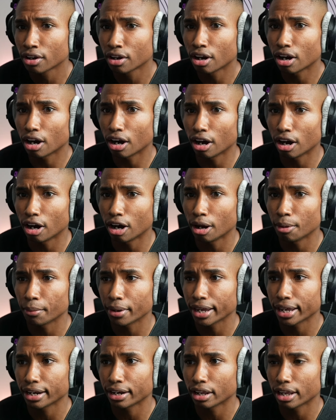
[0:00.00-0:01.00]

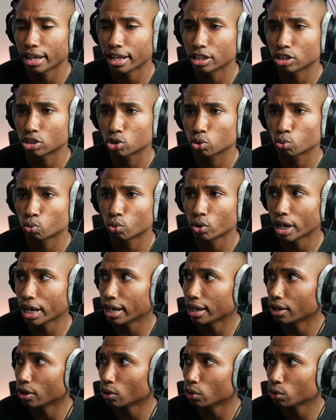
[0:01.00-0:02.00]
And as
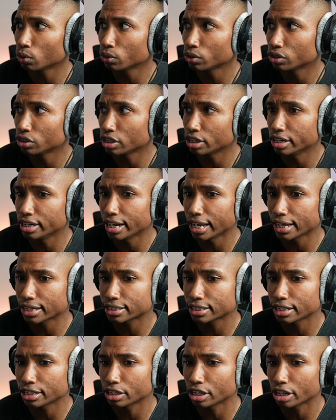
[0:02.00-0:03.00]
well, the next
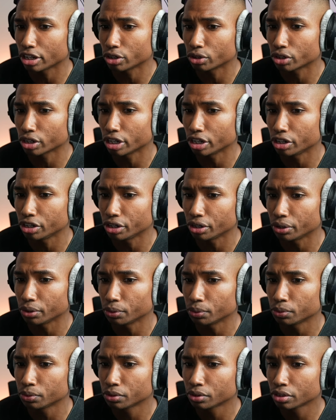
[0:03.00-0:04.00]
thing that you're going to
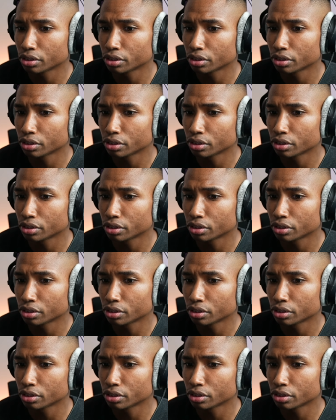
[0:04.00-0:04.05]
do